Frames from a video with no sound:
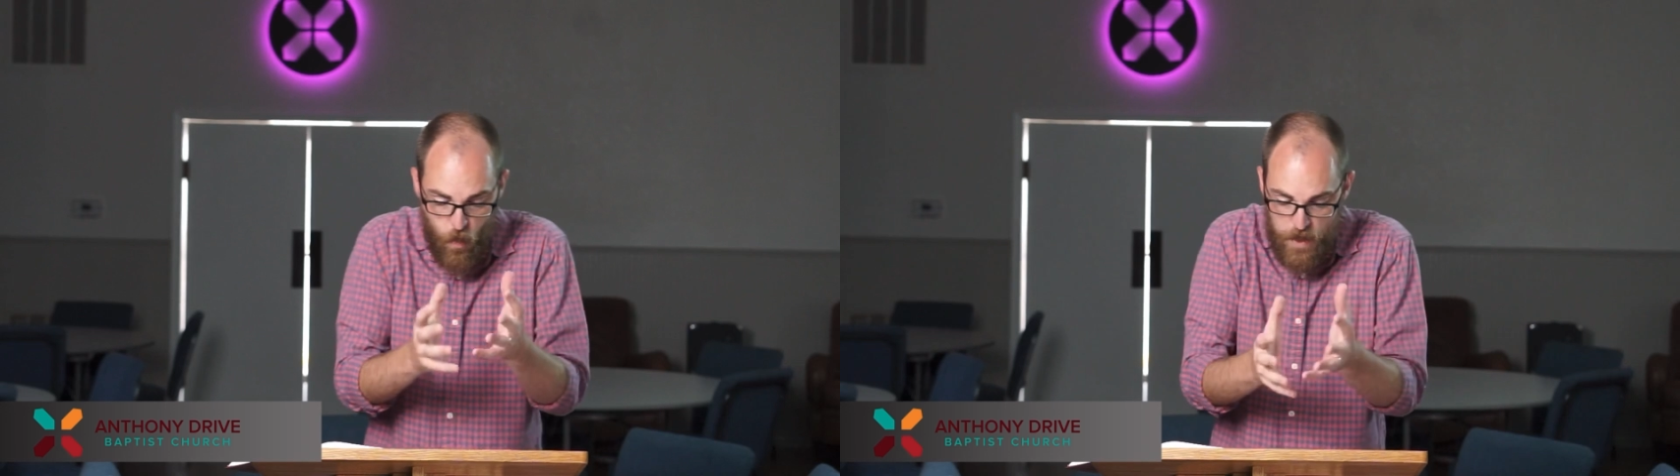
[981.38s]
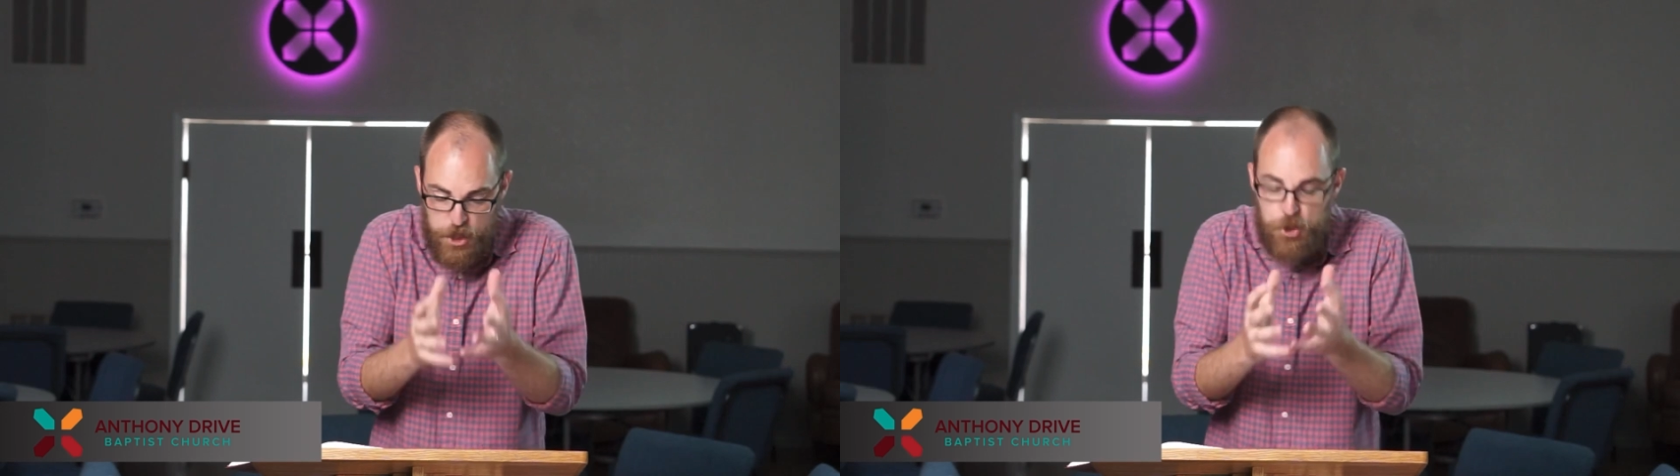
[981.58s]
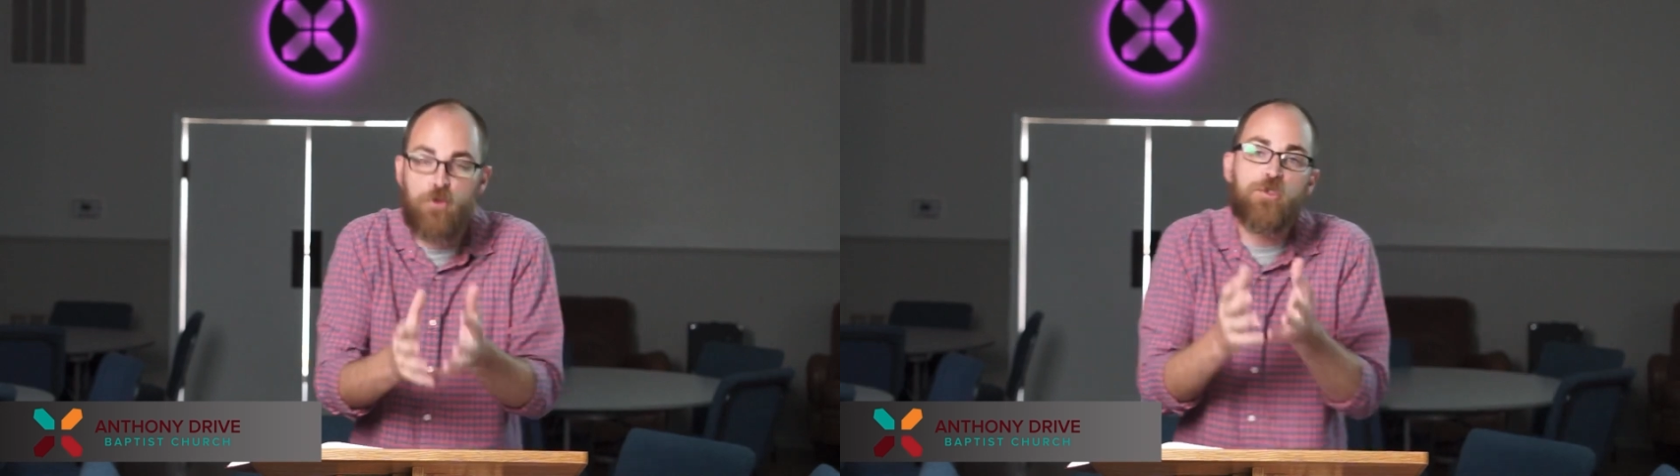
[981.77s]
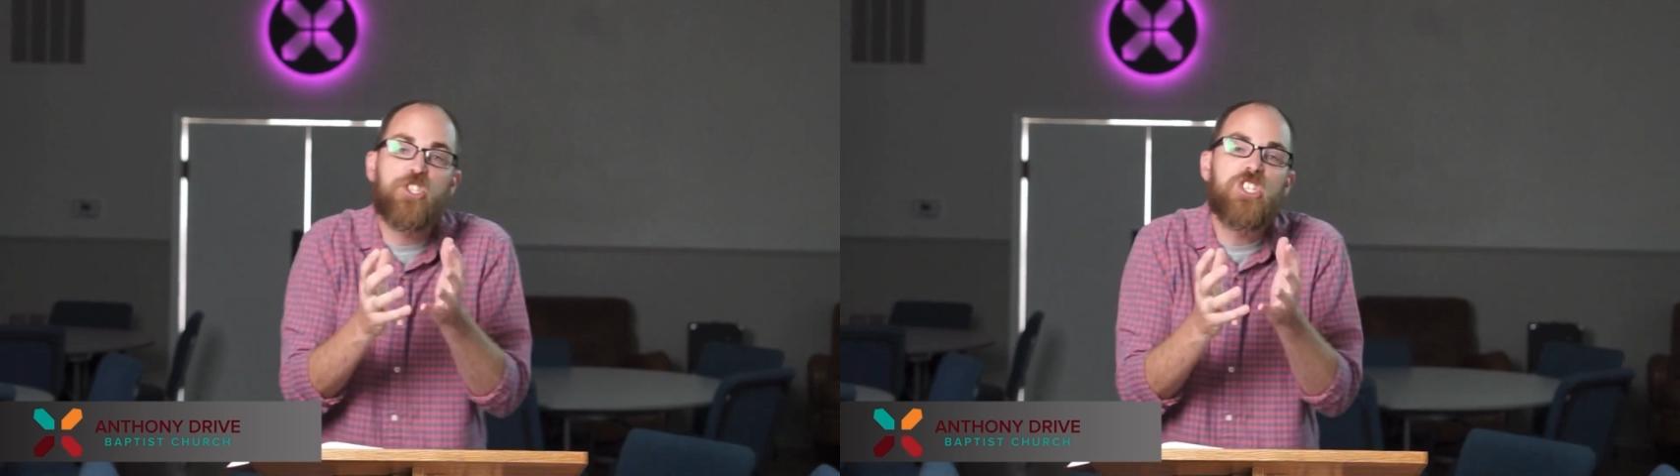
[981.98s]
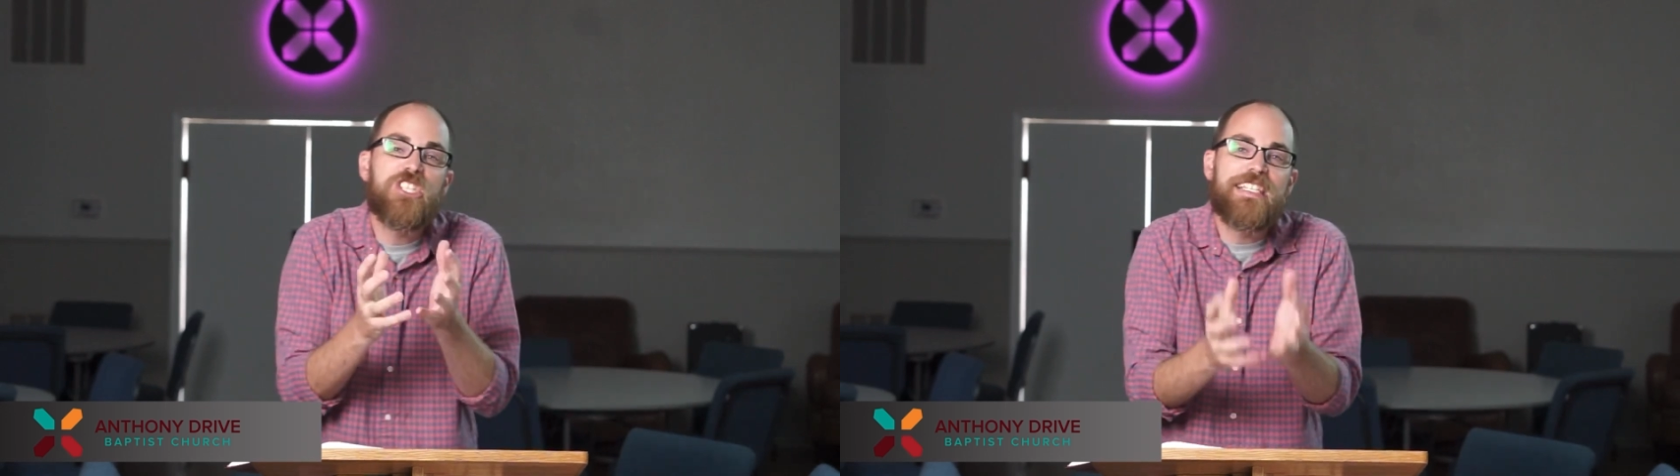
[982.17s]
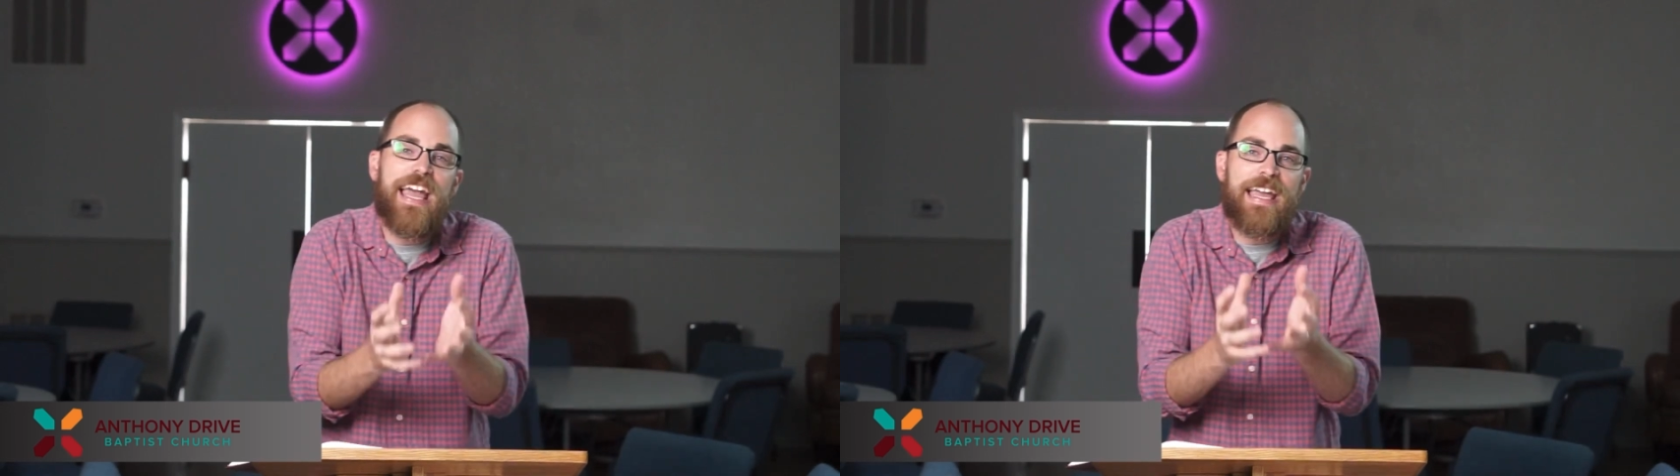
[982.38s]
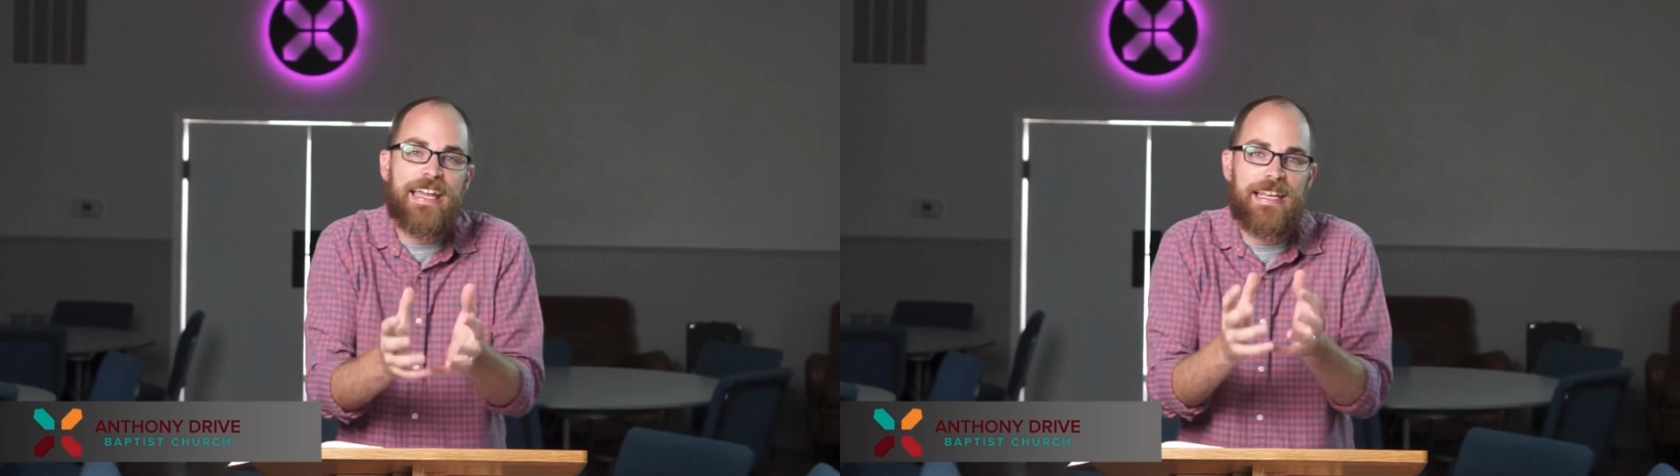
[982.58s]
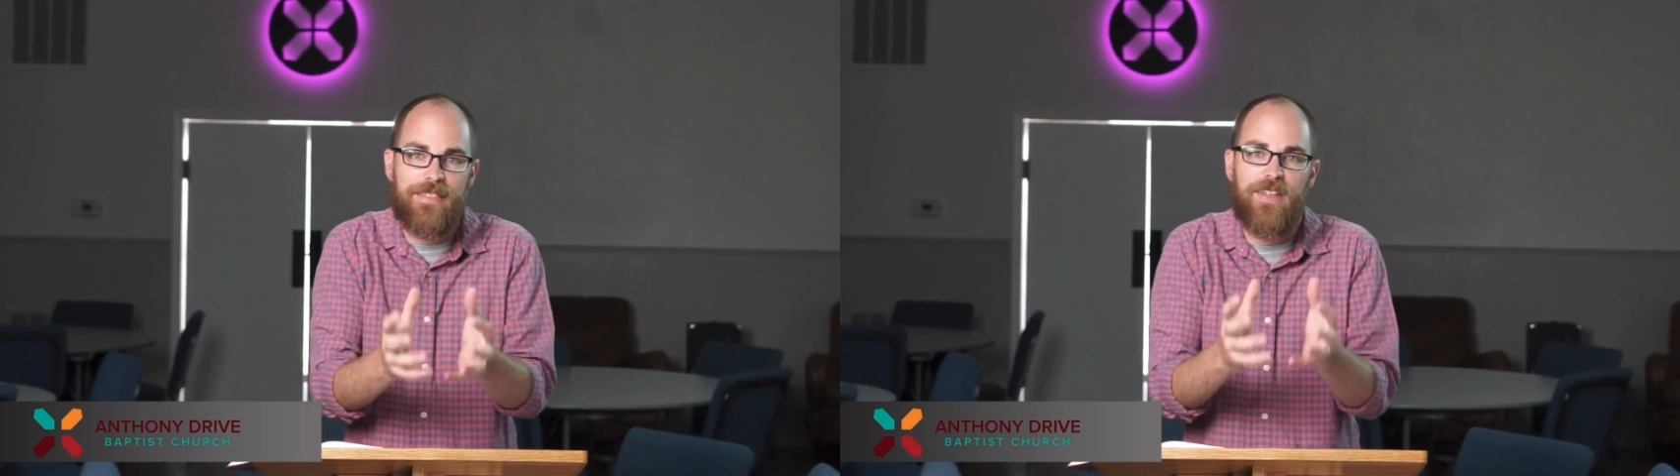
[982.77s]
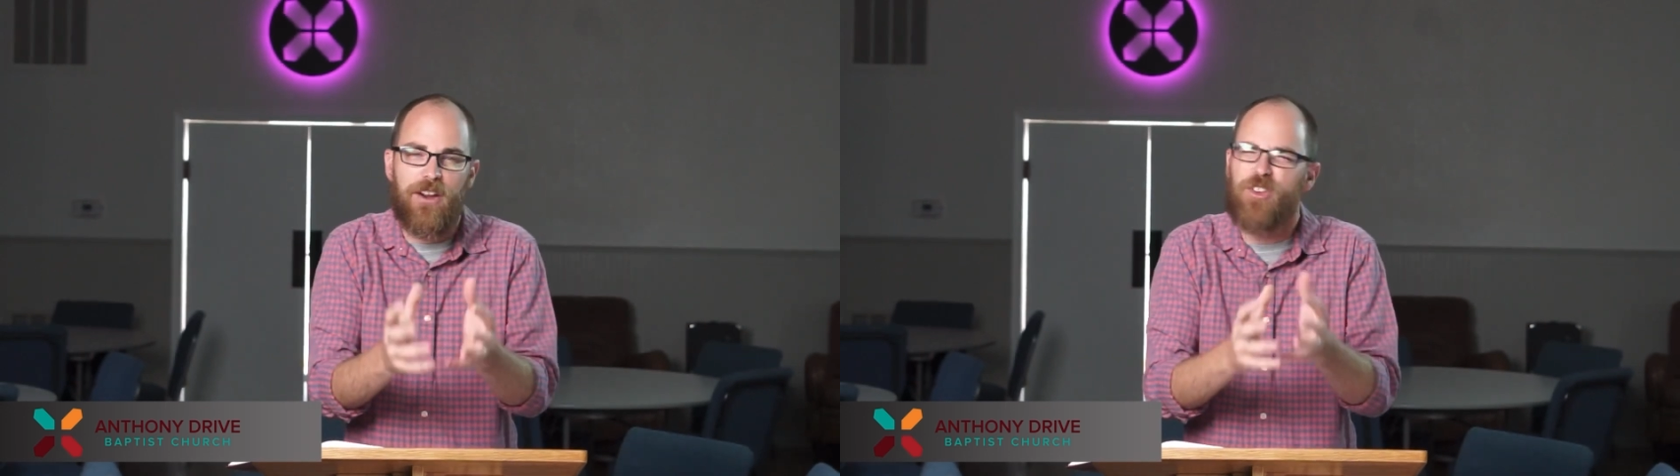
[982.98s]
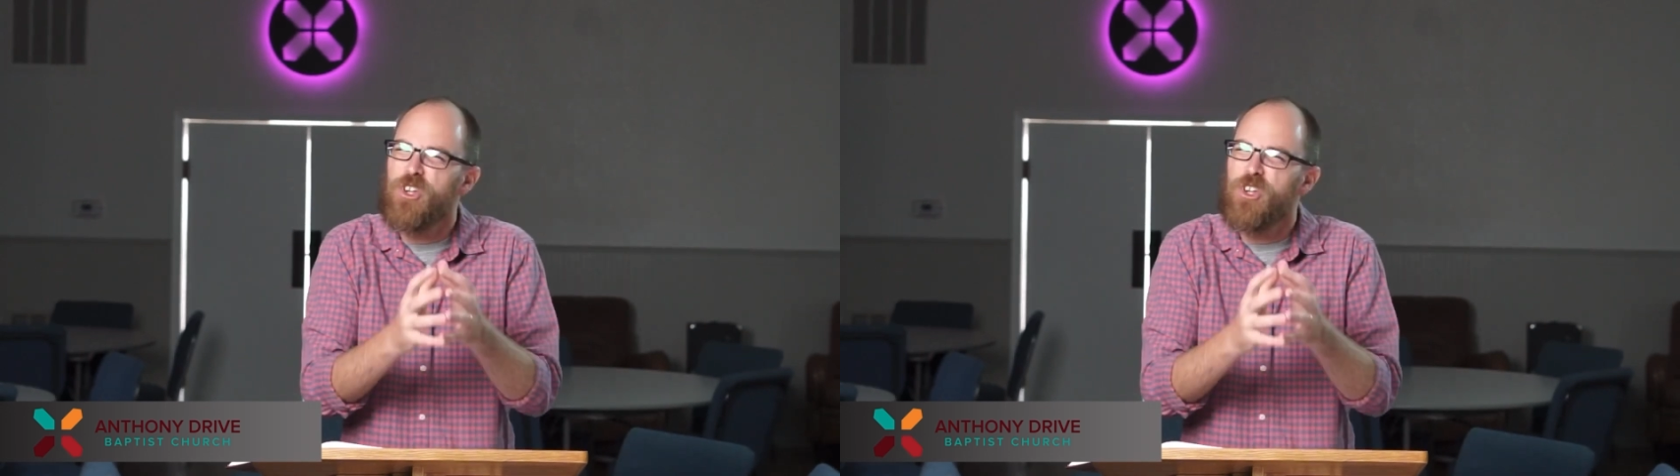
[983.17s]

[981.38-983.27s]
When you stand there,